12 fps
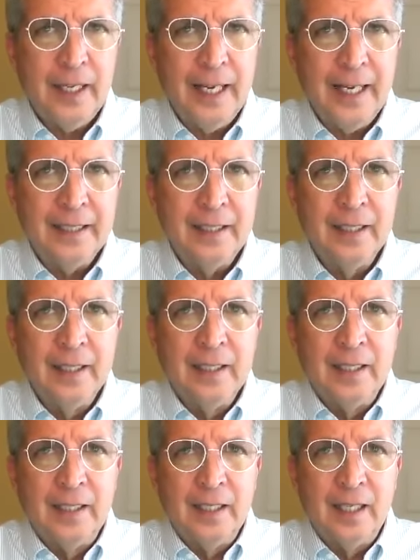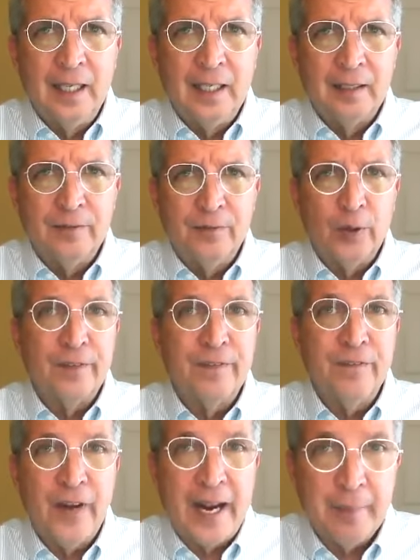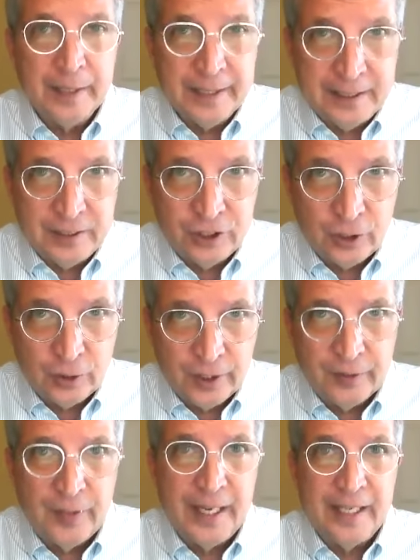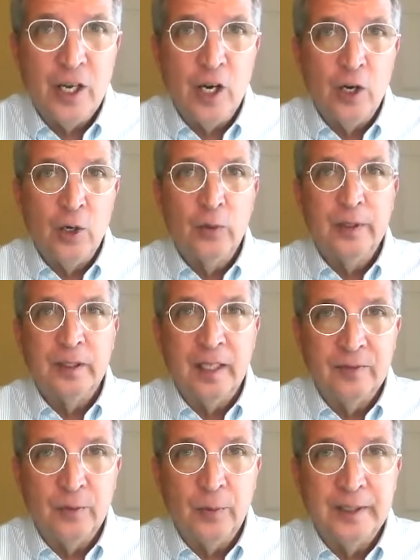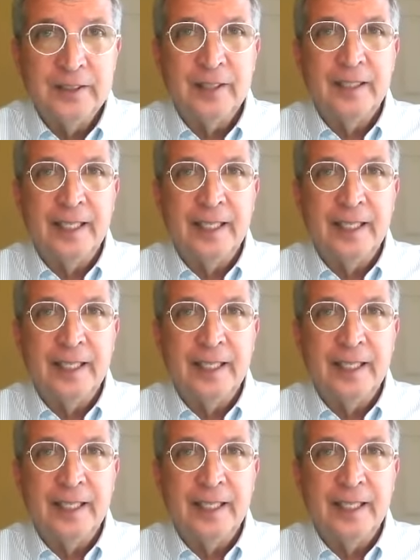And for the families, so that they know, and loved ones, that